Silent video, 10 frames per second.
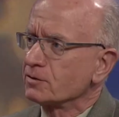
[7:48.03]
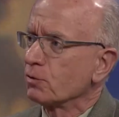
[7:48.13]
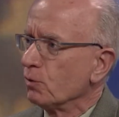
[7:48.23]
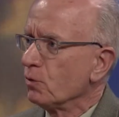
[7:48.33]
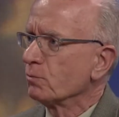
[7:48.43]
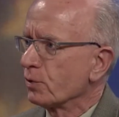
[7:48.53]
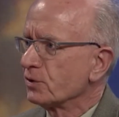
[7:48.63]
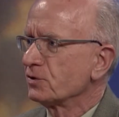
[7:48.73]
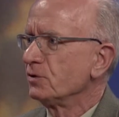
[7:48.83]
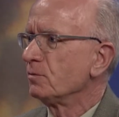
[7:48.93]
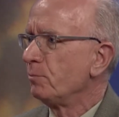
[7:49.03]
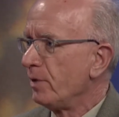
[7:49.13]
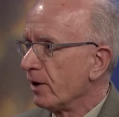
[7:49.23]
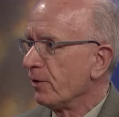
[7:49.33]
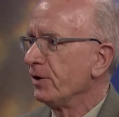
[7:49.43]
her own personal
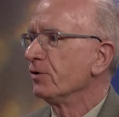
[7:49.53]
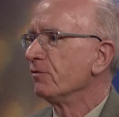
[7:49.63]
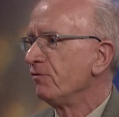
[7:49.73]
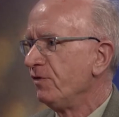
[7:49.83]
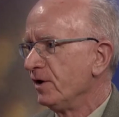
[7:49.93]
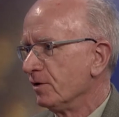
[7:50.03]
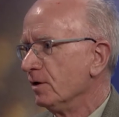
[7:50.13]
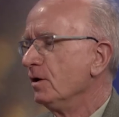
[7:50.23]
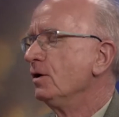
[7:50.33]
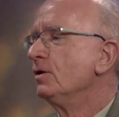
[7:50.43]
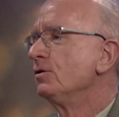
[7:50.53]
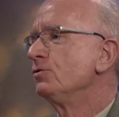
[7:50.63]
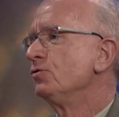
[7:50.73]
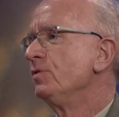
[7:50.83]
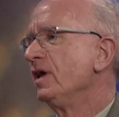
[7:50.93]
barrier oh. of fear. I was going to ask where to that